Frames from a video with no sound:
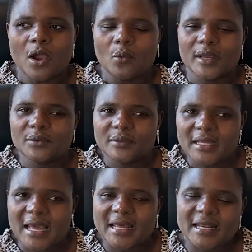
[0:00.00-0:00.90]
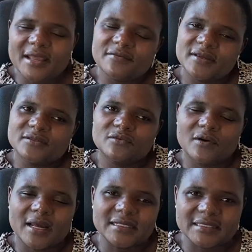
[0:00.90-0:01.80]
When we arrive at
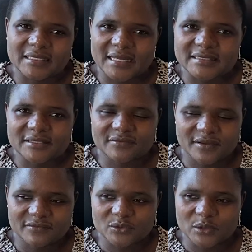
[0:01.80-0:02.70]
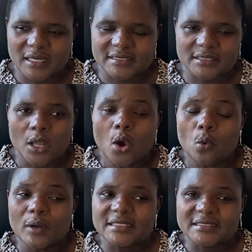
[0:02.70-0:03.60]
$485,
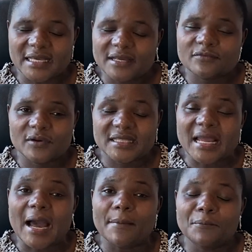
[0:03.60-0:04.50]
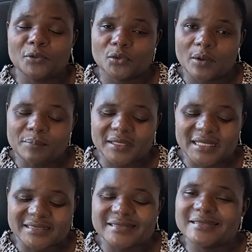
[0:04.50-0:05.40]
we check for the
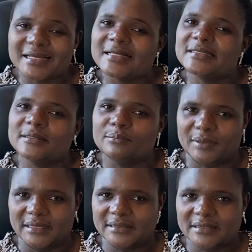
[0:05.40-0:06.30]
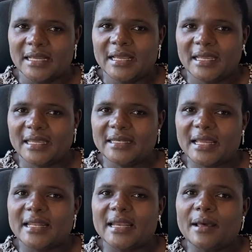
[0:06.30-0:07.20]
appropriate tax band. In
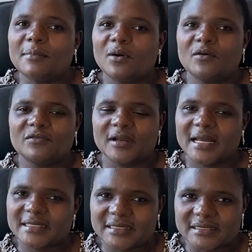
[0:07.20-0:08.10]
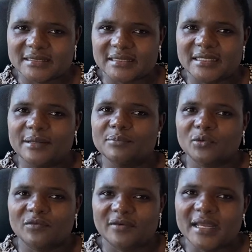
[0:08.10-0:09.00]
a number of countries, they
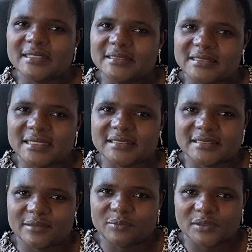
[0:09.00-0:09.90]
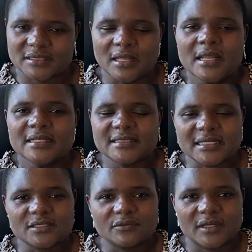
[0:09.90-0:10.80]
provide tax tables.
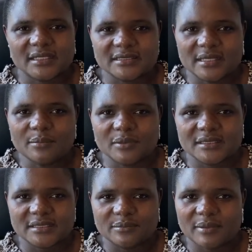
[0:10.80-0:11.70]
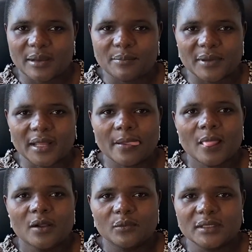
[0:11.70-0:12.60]
Take, for example, Zimbabwe,
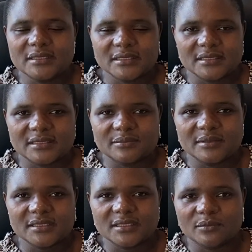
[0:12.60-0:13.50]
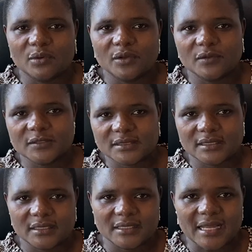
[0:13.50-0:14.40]
which is Mr. Moyo's
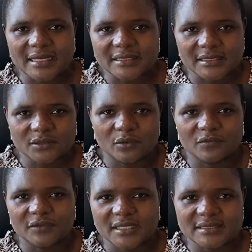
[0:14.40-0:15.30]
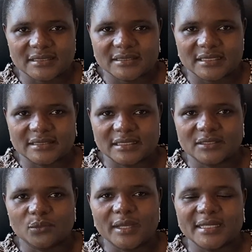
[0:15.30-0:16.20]
country of residence and
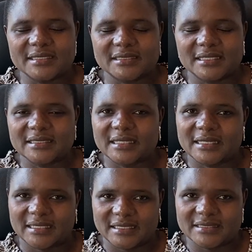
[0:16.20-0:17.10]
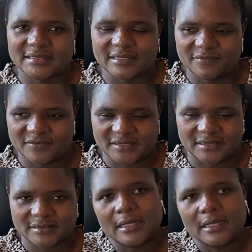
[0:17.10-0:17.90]
where he is rendering his services.